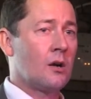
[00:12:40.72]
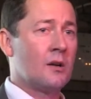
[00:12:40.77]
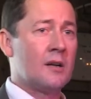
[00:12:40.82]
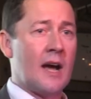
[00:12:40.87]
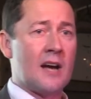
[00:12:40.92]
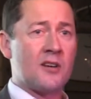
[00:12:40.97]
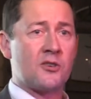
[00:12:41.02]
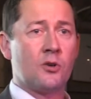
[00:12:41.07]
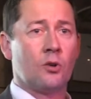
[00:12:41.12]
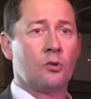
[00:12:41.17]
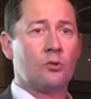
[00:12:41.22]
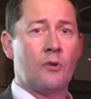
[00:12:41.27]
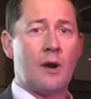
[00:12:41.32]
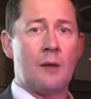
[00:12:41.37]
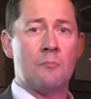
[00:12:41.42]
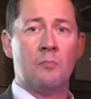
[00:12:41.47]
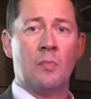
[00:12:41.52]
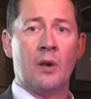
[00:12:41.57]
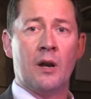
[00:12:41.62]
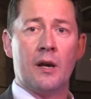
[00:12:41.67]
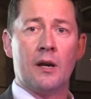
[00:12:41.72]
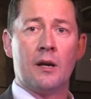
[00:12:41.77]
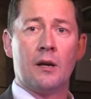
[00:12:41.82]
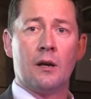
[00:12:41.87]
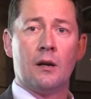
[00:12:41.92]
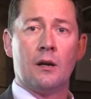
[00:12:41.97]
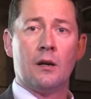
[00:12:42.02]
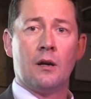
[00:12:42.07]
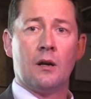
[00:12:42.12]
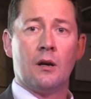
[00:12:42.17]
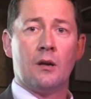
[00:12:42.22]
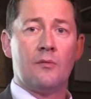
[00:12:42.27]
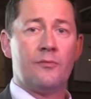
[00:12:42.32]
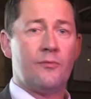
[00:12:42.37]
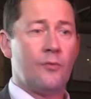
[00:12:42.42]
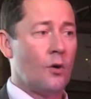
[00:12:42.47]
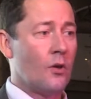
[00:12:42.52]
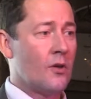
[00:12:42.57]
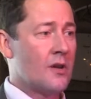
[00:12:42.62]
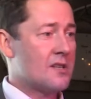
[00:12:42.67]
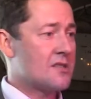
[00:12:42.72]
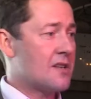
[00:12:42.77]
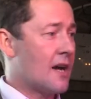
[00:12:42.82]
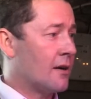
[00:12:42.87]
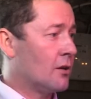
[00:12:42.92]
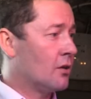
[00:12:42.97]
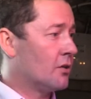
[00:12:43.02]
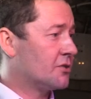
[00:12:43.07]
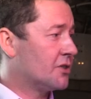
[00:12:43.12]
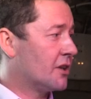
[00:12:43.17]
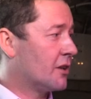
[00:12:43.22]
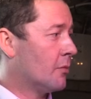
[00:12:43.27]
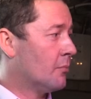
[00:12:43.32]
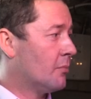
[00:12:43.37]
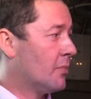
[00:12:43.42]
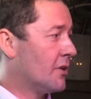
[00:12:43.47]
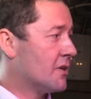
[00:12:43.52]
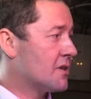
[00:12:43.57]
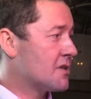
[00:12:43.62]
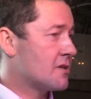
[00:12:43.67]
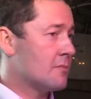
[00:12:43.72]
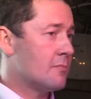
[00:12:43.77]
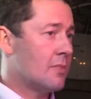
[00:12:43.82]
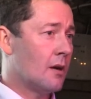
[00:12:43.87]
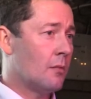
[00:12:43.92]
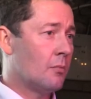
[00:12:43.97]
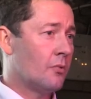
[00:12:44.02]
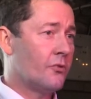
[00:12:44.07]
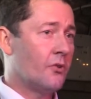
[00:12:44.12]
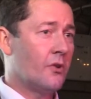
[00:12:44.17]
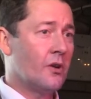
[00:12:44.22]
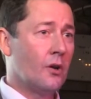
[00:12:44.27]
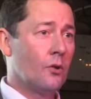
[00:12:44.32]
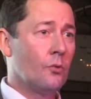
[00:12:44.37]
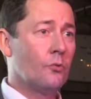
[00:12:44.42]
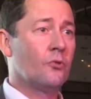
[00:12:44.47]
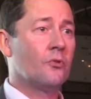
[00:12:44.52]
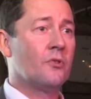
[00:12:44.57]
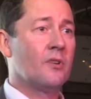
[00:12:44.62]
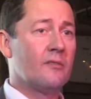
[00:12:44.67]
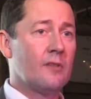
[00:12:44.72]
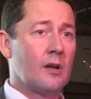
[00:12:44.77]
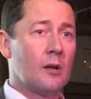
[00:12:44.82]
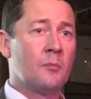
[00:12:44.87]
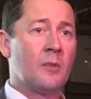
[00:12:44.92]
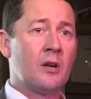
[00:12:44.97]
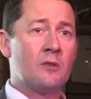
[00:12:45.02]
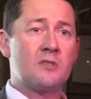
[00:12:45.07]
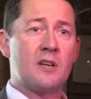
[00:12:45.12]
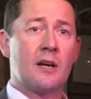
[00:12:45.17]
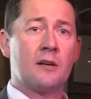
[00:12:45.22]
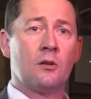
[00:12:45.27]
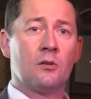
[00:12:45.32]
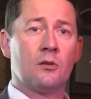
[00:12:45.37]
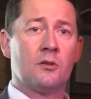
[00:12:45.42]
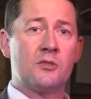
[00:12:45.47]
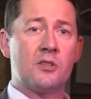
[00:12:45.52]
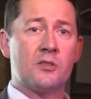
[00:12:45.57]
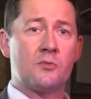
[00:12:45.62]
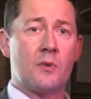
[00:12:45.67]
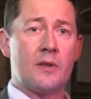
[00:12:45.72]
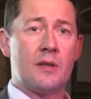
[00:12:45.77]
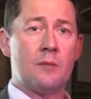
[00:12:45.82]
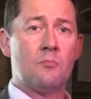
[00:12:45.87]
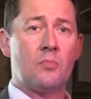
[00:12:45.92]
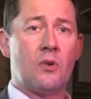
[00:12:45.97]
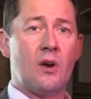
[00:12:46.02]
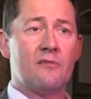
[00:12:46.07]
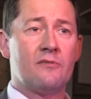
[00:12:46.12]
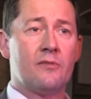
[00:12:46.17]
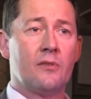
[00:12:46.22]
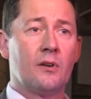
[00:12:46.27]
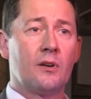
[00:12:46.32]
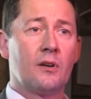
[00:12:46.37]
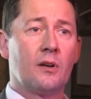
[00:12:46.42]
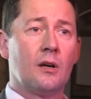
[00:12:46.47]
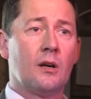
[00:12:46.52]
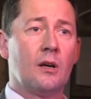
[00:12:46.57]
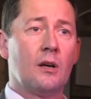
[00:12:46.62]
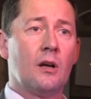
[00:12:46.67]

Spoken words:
national grant money for these technology companies to be able to use and develop new technologies within Bradford